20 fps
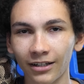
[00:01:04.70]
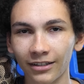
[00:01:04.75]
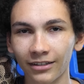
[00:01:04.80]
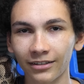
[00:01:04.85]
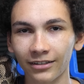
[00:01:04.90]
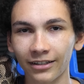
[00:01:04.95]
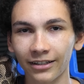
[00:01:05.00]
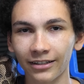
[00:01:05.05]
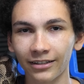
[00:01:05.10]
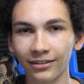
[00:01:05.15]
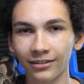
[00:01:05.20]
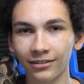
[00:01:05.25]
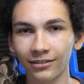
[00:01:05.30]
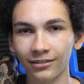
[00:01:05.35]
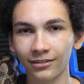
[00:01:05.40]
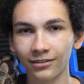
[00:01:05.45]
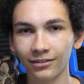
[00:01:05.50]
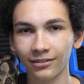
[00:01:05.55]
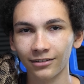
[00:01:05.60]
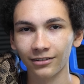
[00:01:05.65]
I can take
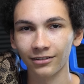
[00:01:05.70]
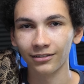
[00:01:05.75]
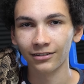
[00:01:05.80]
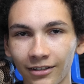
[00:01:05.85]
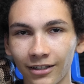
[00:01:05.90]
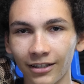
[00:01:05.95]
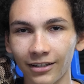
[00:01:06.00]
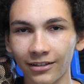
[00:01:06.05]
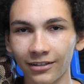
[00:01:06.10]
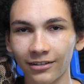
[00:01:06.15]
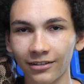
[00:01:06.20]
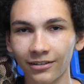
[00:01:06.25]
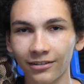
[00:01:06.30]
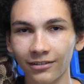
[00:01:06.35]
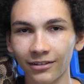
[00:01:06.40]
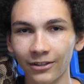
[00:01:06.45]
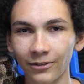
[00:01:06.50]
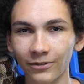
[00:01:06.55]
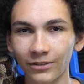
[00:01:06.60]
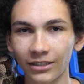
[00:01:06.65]
it. And
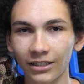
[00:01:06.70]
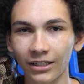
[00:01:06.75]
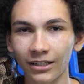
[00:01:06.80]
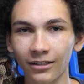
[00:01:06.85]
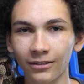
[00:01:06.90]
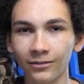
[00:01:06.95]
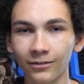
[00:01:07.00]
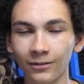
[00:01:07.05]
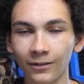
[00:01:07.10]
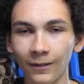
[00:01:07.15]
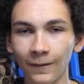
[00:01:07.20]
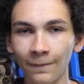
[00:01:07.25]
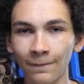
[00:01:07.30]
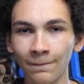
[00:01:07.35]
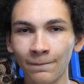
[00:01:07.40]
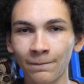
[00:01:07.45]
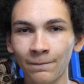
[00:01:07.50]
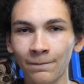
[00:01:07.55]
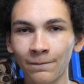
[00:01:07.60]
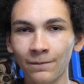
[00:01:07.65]
he was like, oh,
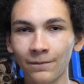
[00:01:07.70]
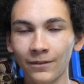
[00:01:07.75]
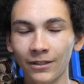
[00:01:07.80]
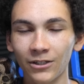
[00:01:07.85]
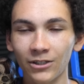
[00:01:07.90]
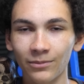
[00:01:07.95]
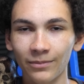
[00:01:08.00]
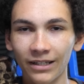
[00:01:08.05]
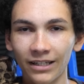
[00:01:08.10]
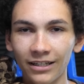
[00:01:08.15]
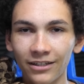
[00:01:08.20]
here's my